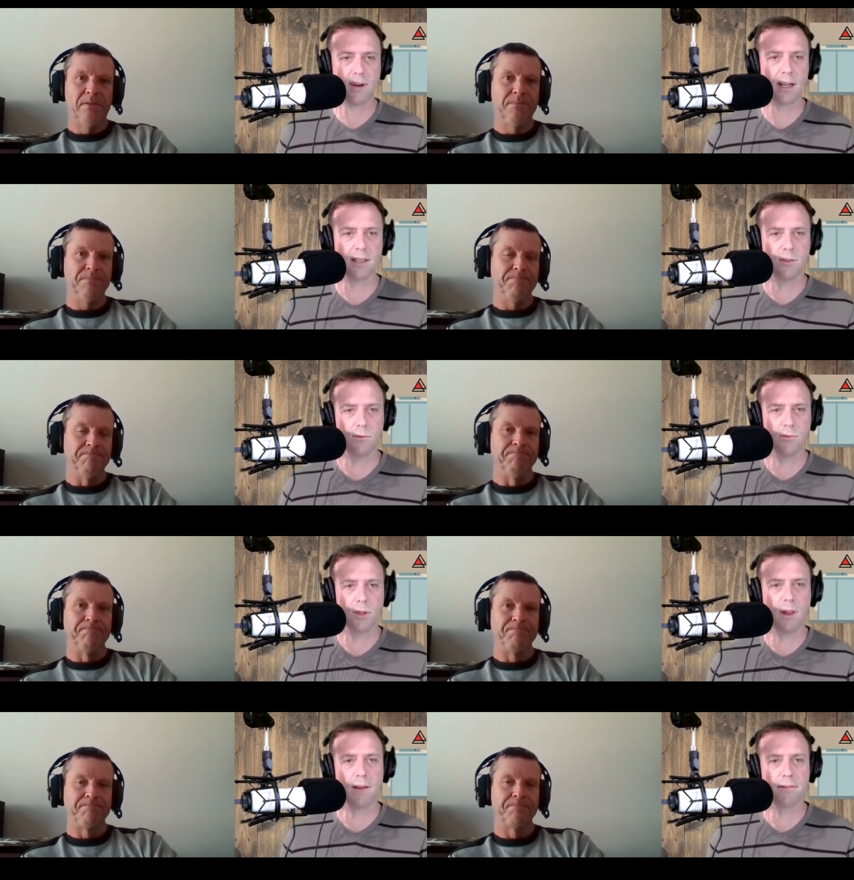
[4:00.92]
Speaker 1: right? You
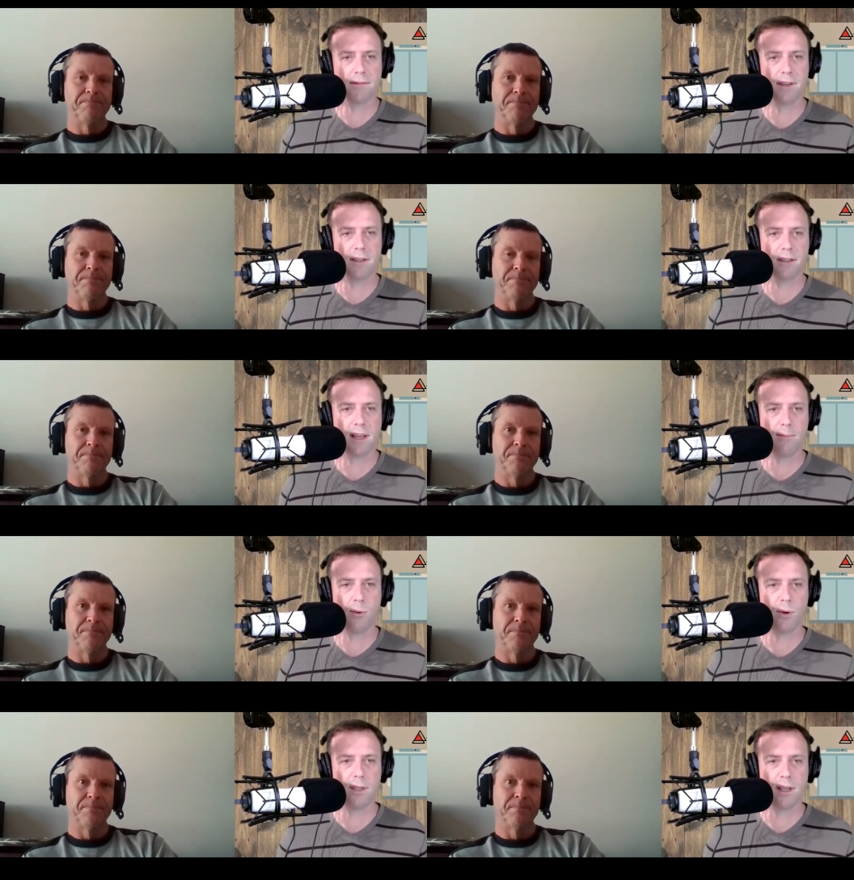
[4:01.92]
you left the field at that
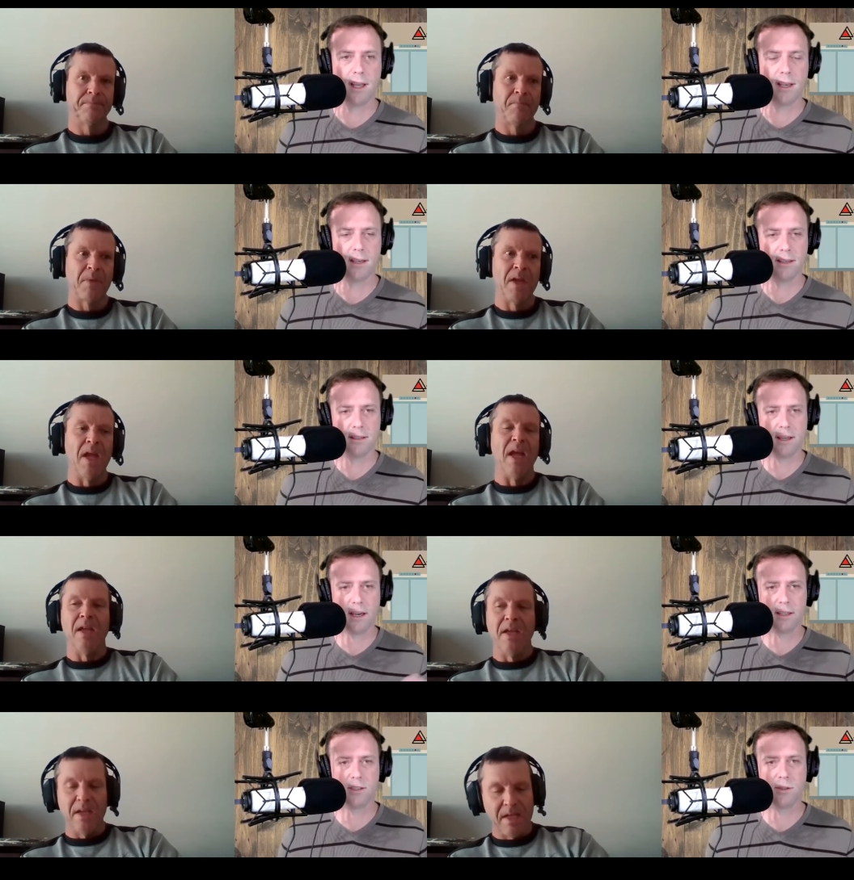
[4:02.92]
point and
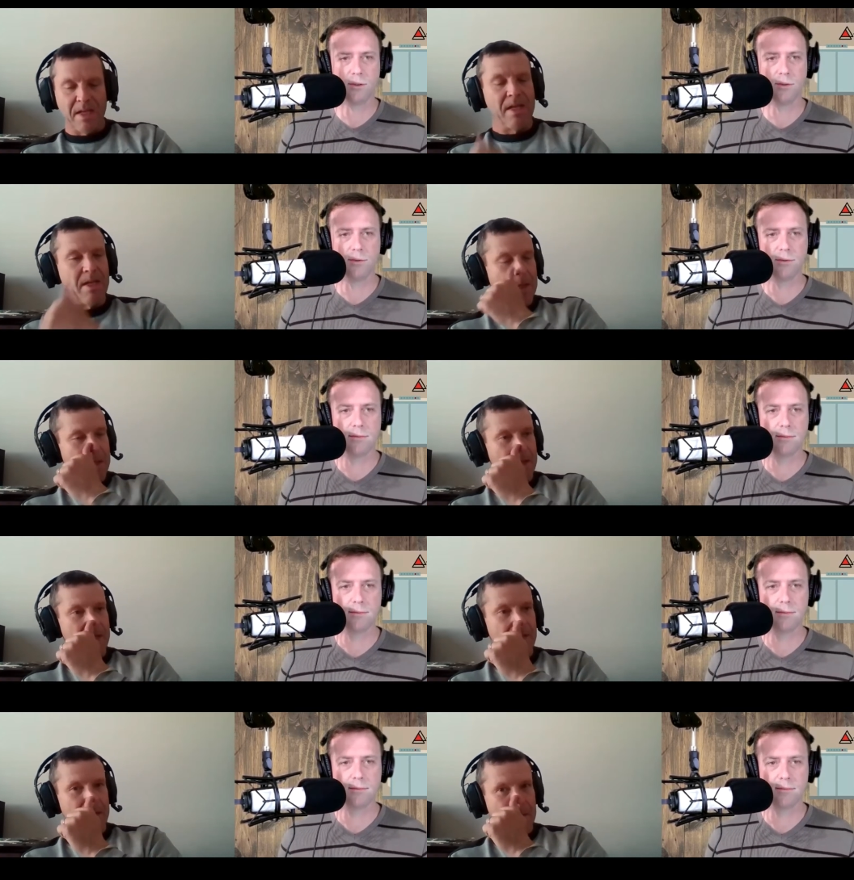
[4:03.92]
got into
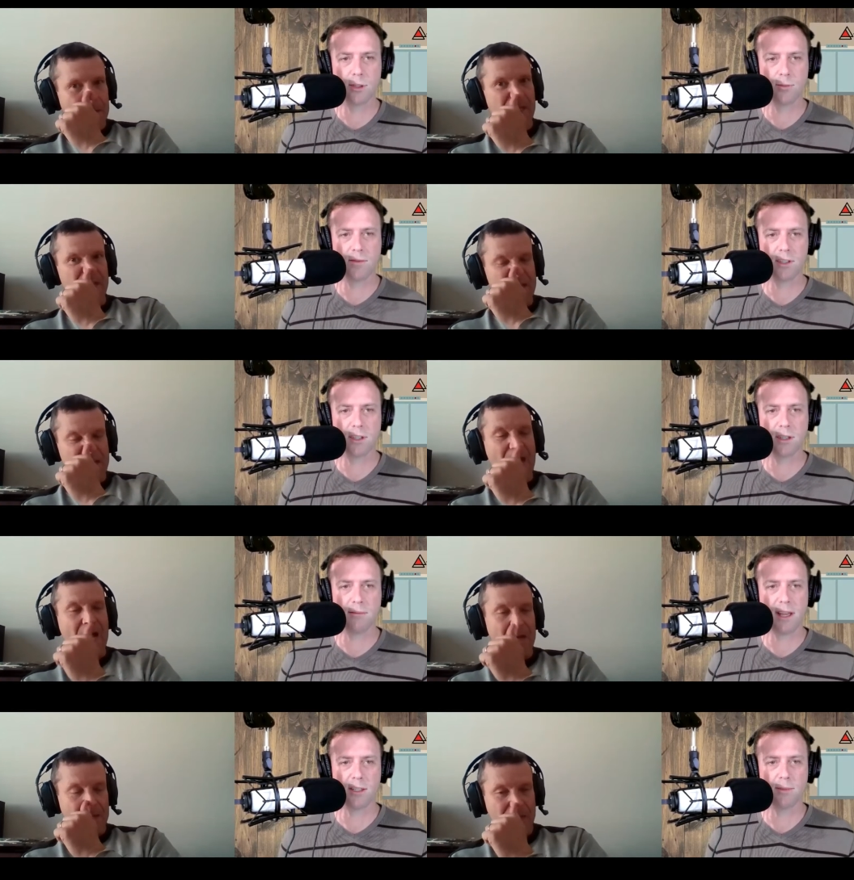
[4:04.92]
supervision yeah. and
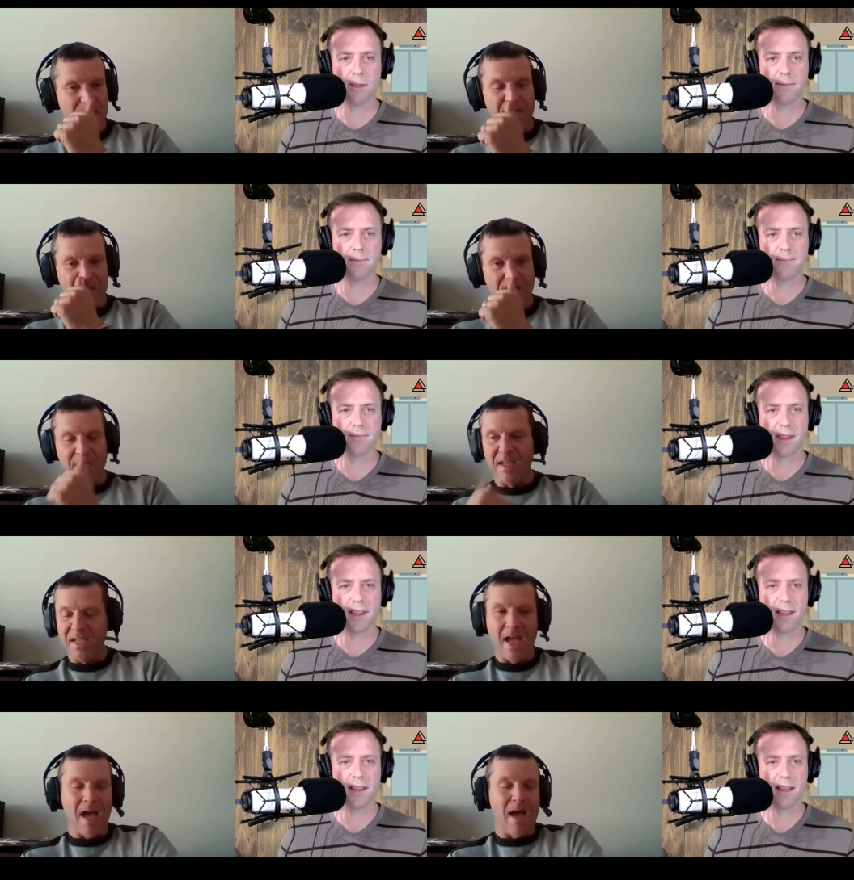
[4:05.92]
management.
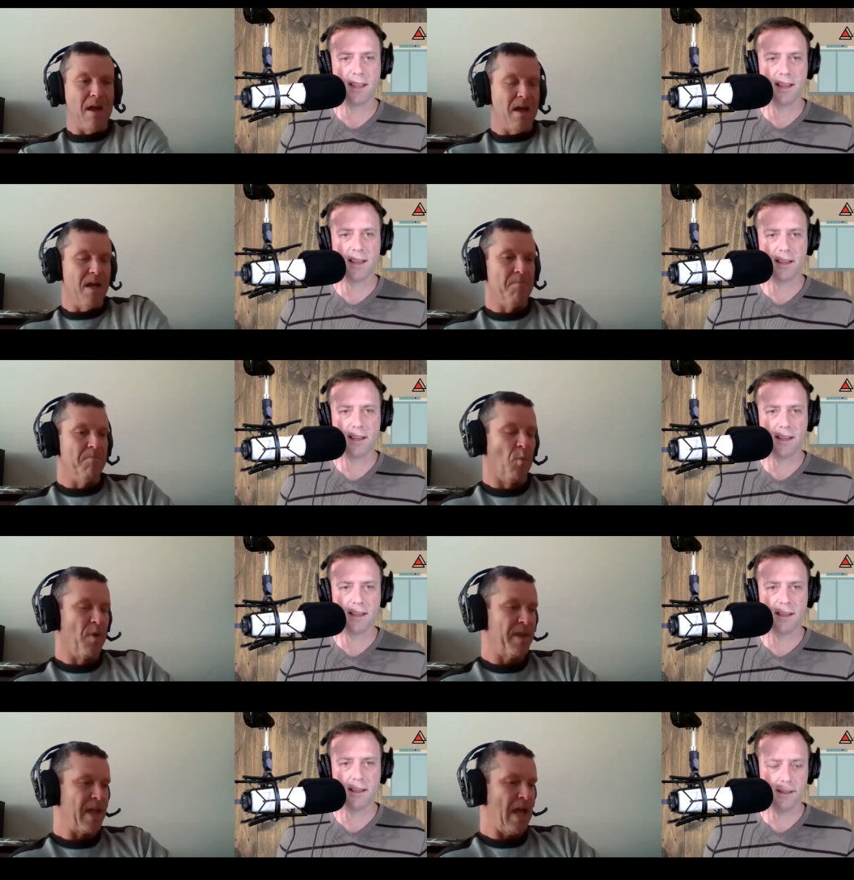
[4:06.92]
Speaker 2: Yeah, um, one
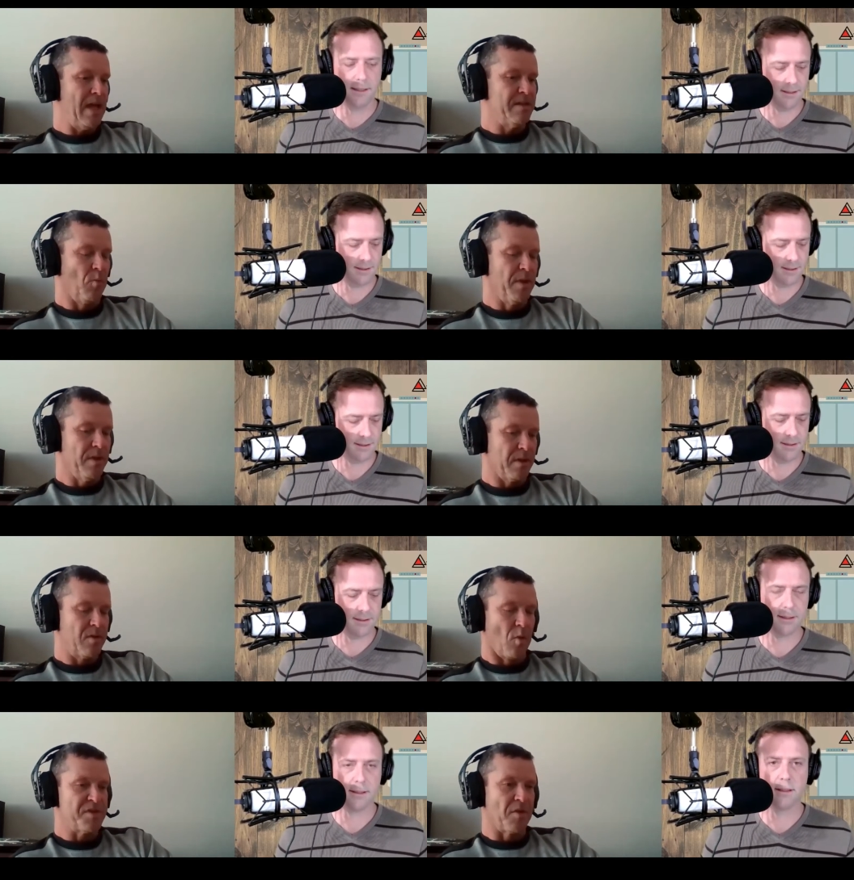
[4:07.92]
of the guys, one of the
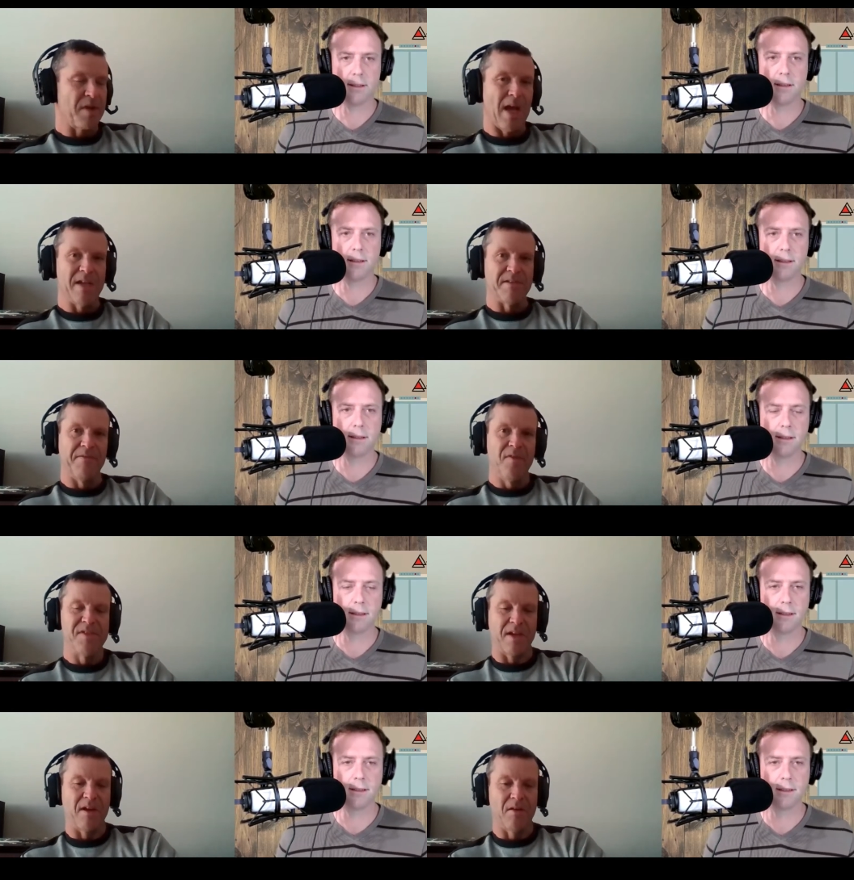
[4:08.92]
cornerstone guys at
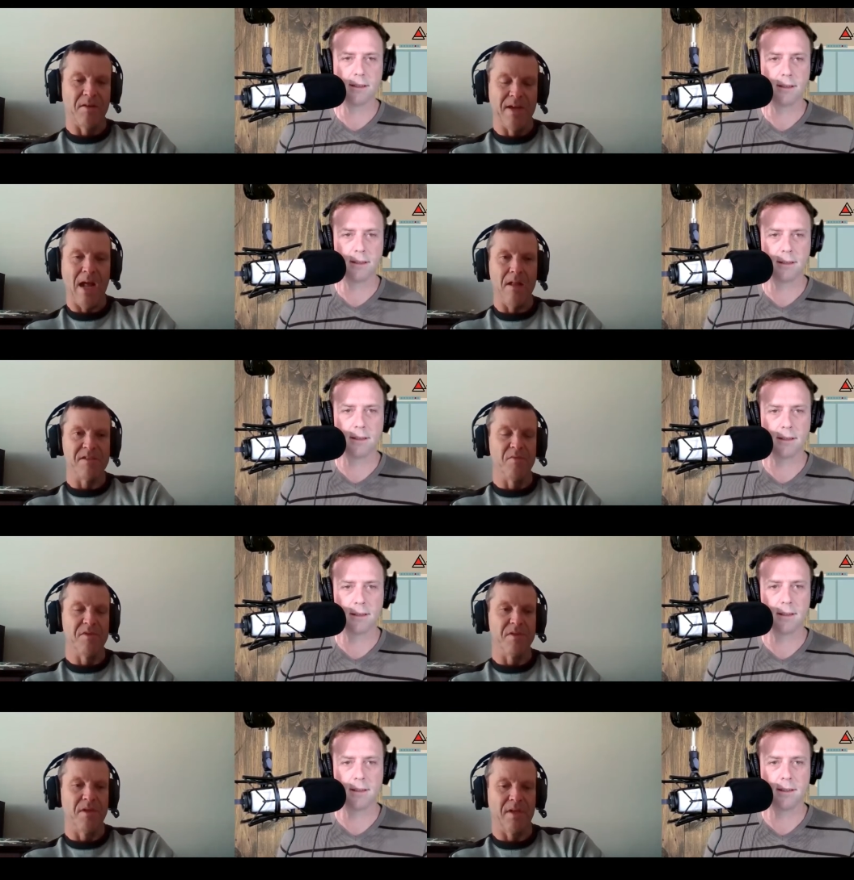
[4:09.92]
Tech here in Dallas
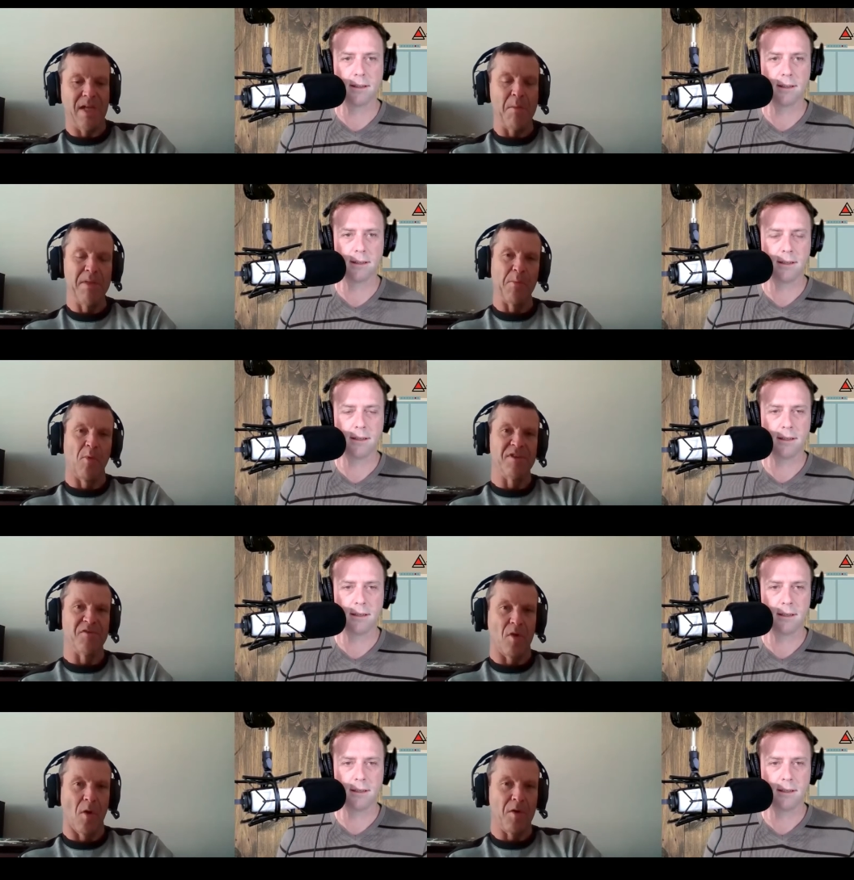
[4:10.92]
was a guy by the name of
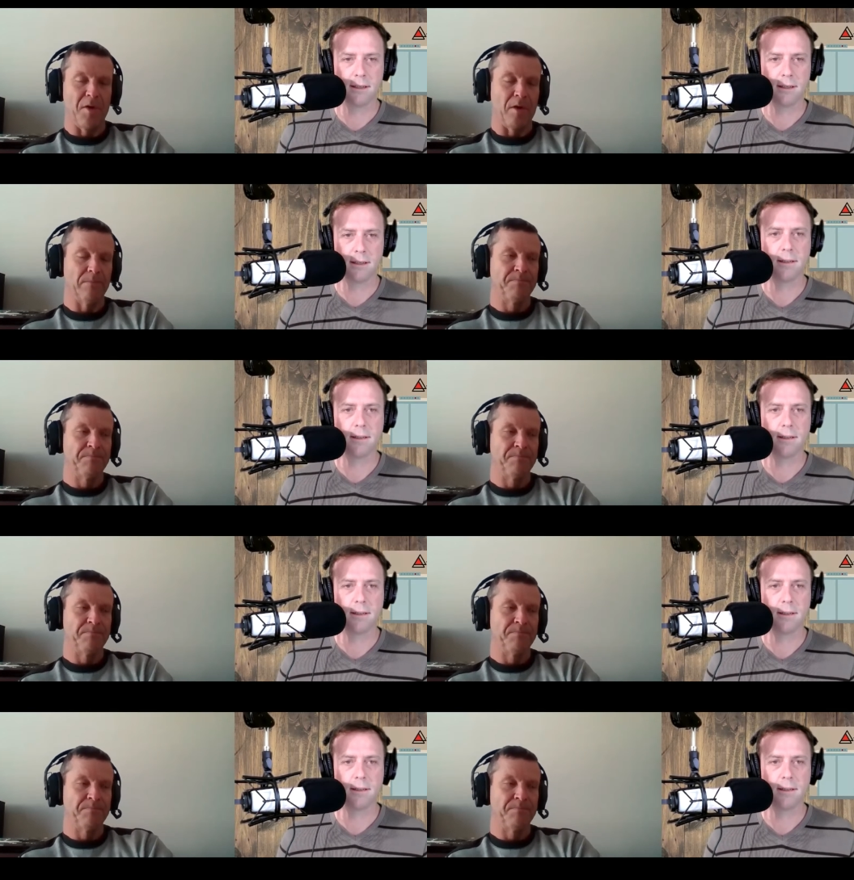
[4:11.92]
Russell Gardner,